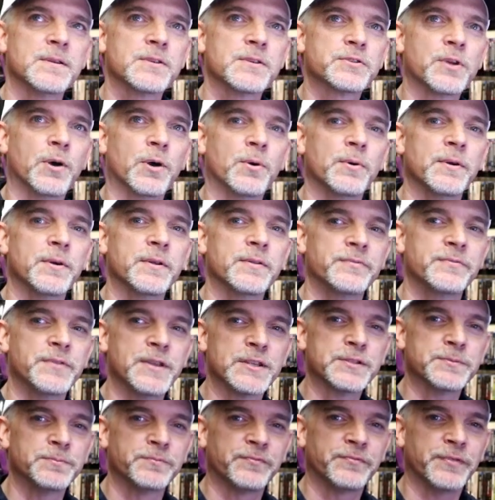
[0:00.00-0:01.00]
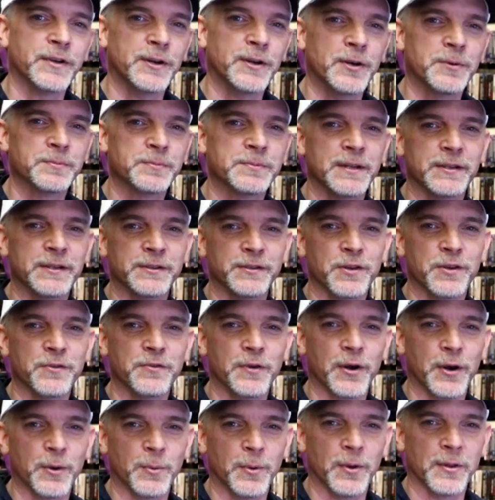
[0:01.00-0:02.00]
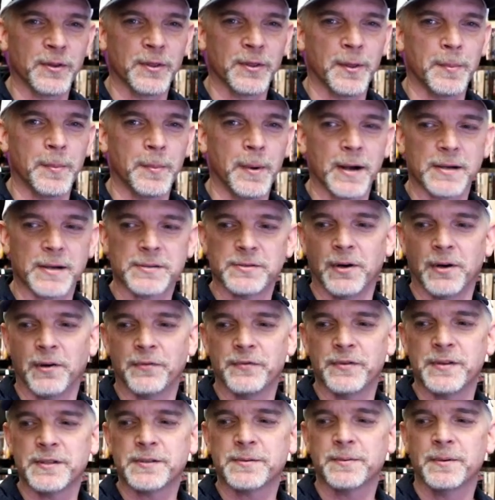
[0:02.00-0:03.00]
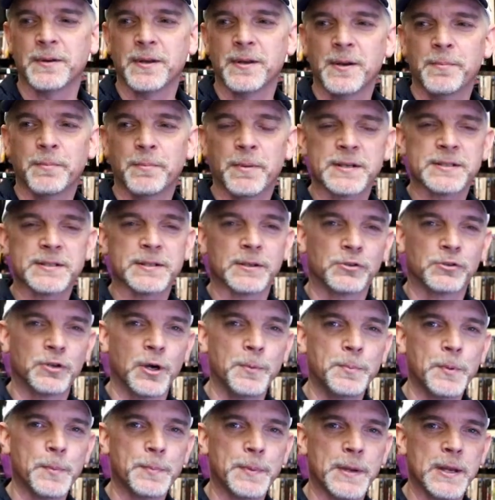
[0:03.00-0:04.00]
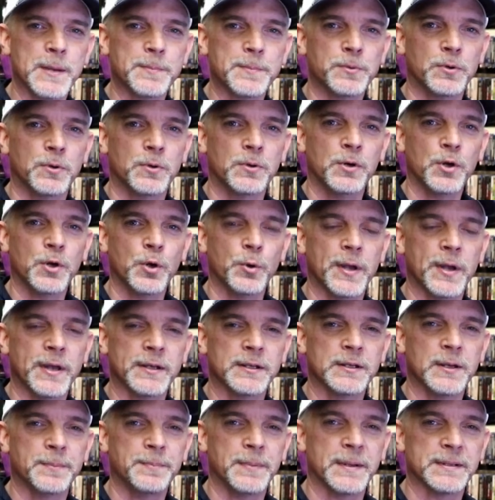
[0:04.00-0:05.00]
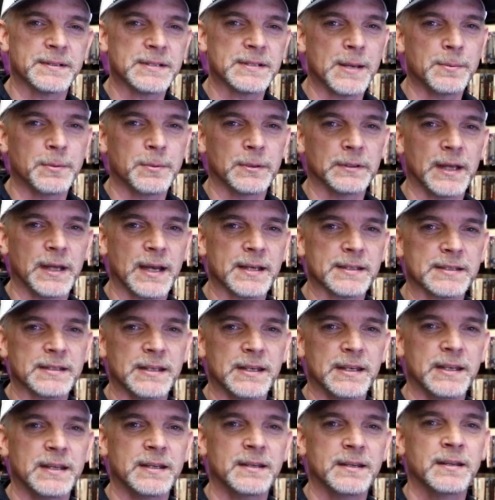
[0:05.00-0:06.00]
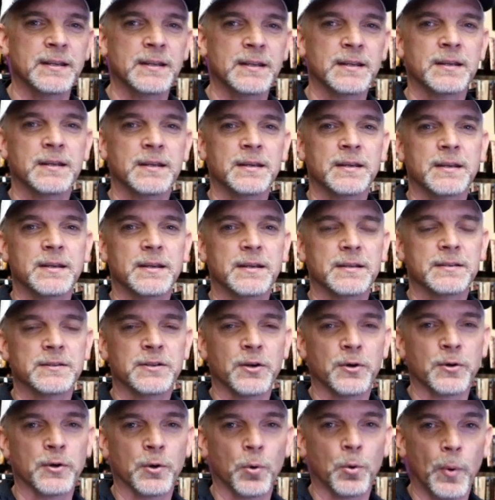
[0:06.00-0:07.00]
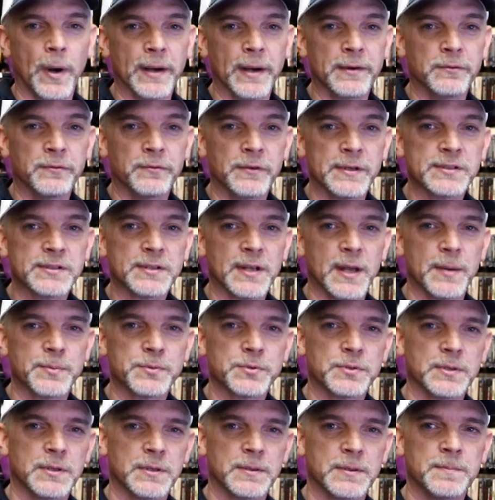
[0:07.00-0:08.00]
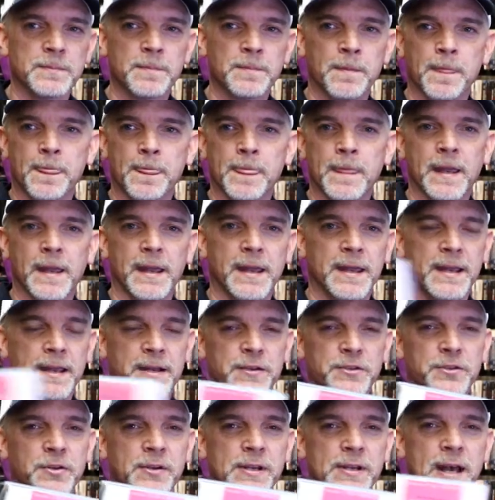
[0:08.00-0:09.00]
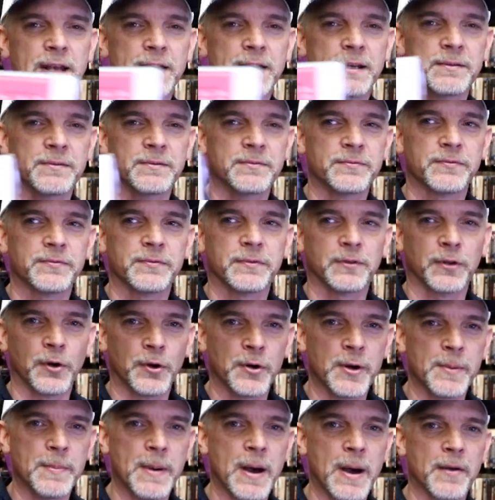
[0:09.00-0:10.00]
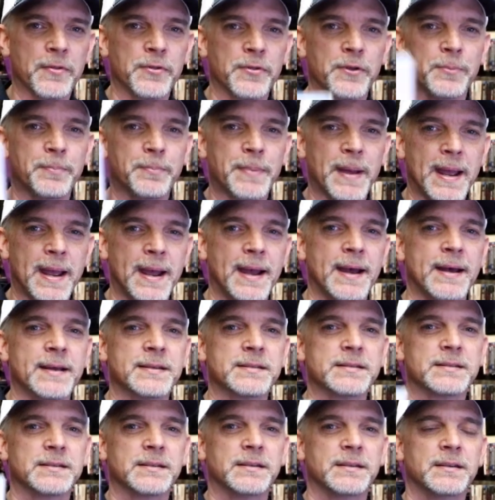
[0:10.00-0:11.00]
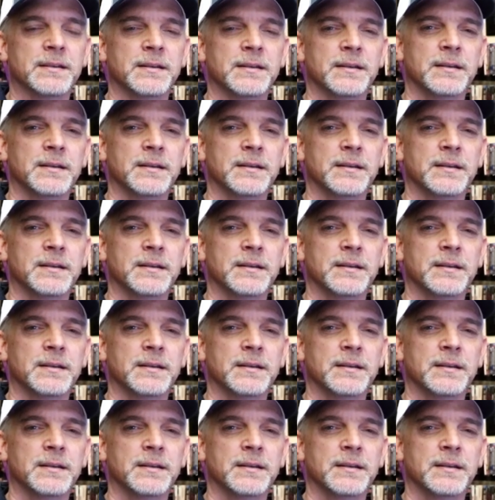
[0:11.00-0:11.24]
So this film didn't do very well in the box office, but it's a group of people who end up at Table nineteen during a wedding reception, and you kind of learn about their past